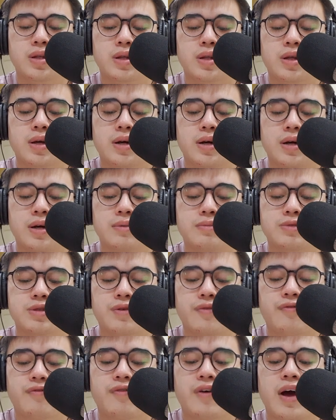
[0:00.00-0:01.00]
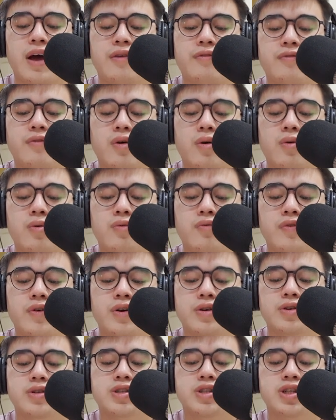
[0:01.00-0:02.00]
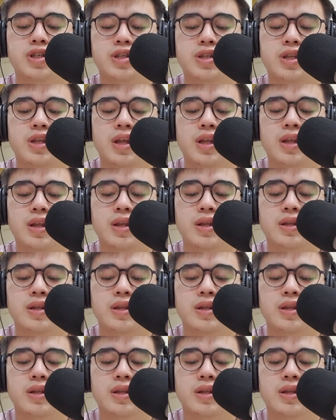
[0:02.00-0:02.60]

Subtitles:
times 5 over 13.